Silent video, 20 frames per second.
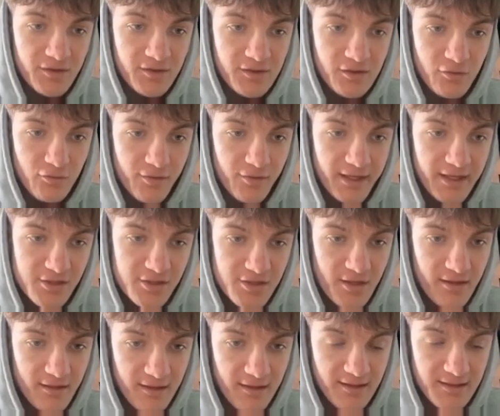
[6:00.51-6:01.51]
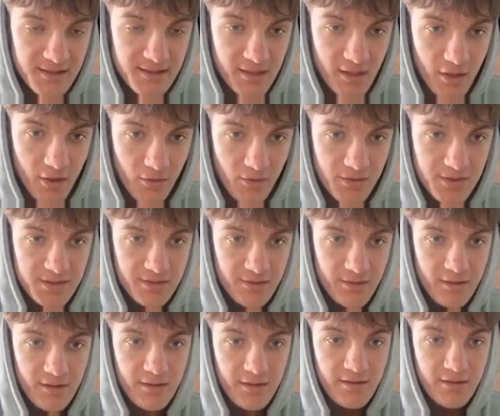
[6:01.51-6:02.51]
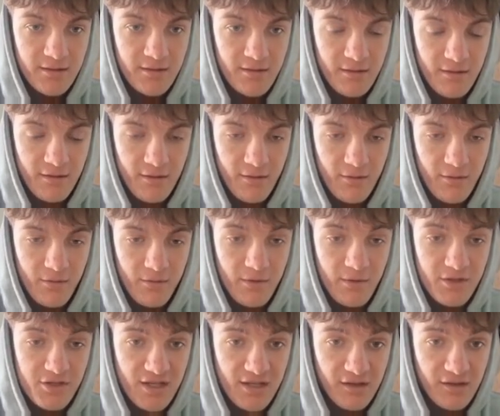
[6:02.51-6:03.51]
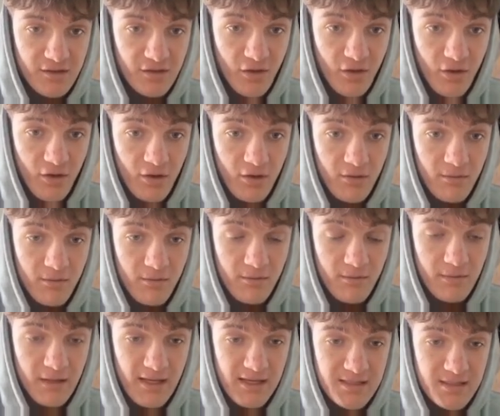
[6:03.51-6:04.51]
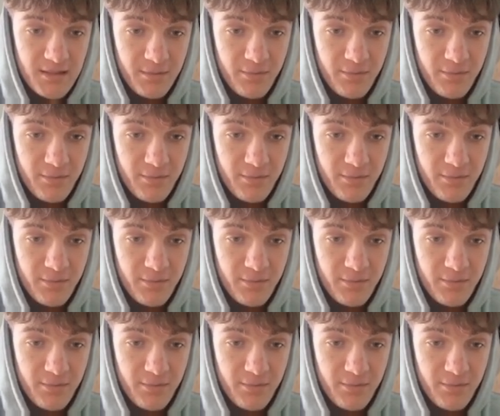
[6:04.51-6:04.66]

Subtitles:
to reach these lows, which in turn makes the